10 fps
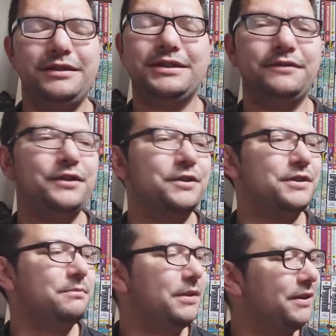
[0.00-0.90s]
It's
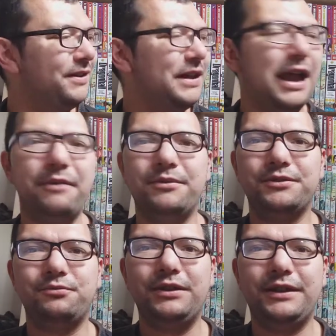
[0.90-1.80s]
confusing, but yeah, I
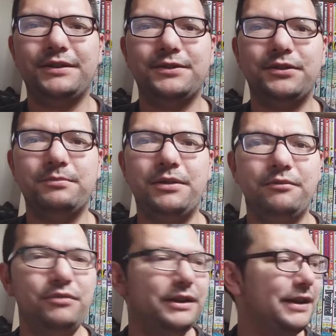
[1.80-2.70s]
was really concerned.
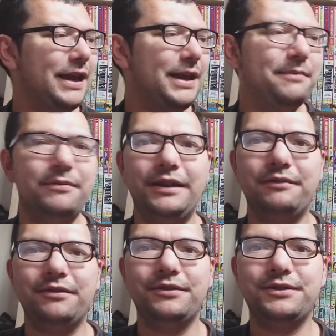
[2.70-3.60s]
But when it came,
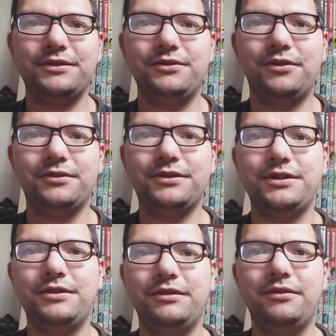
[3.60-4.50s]
it was not
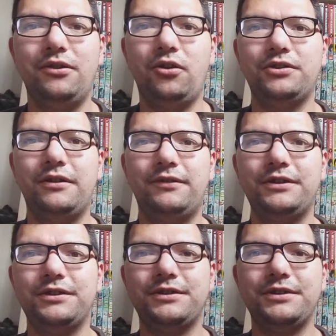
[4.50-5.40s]
hard
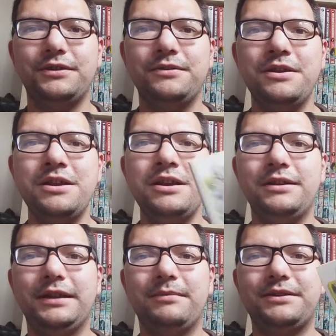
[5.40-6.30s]
covered. So
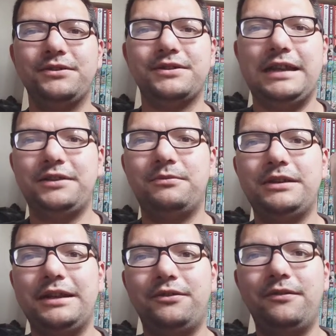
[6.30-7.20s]
yep, it's your standard
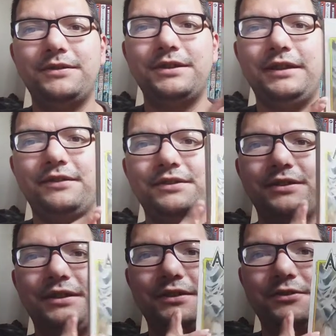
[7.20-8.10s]
one. And obviously, if you
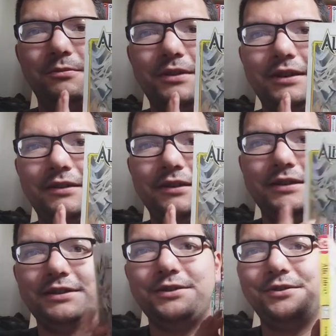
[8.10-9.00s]
see the top there,
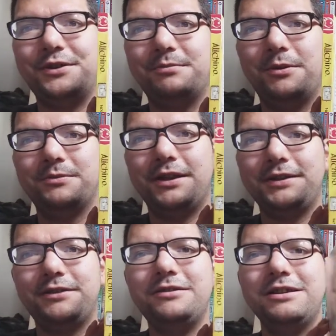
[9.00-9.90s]
it's a Tokyo Pop
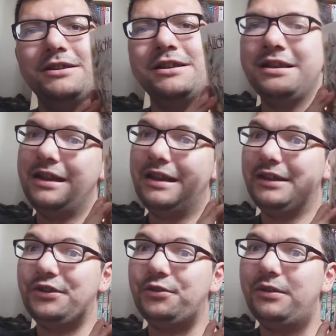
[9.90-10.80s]
title.
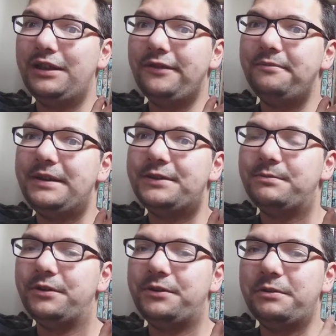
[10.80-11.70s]
And you know I love me some
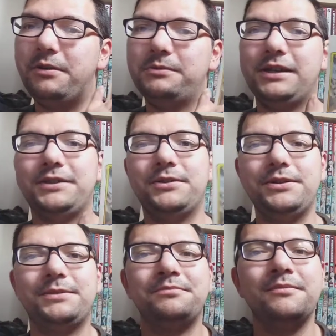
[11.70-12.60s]
Tokyo Pop titles.